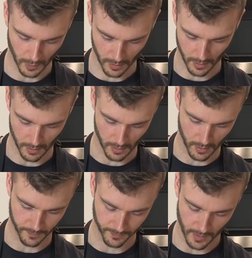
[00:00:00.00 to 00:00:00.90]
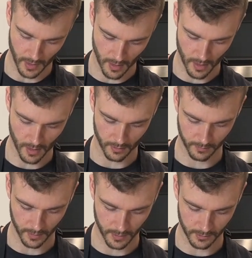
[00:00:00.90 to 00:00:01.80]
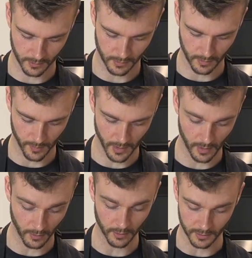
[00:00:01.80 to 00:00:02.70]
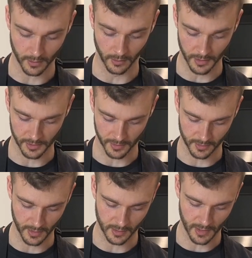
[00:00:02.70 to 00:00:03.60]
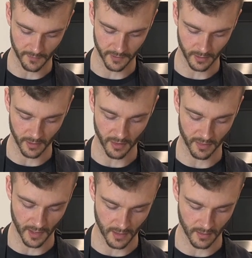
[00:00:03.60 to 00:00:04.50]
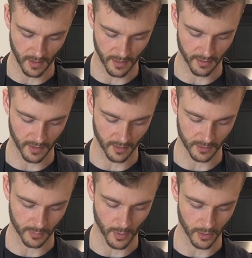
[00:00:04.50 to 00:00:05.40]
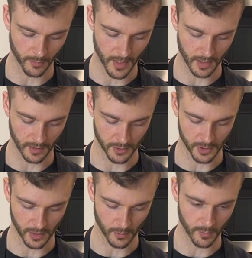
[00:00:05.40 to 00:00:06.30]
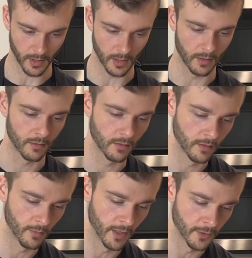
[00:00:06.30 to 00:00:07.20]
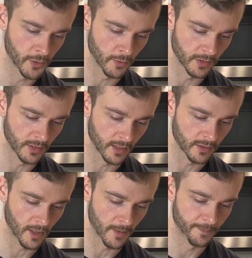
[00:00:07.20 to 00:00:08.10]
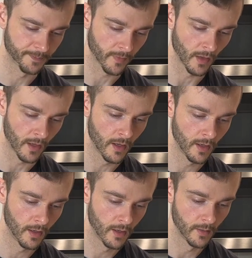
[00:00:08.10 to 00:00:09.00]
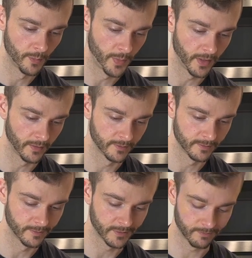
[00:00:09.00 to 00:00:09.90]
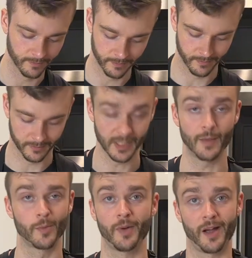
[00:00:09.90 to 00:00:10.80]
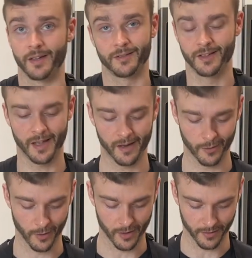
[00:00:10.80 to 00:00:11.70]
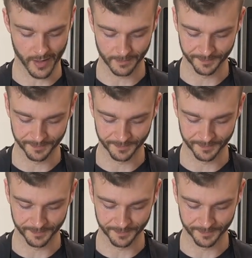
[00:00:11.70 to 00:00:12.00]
Okay, yeah, I mean, it looks delicious. It's definitely thin. I think a smaller baking sheet would be the better choice next time. But it's apple pie. You can't go wrong, right?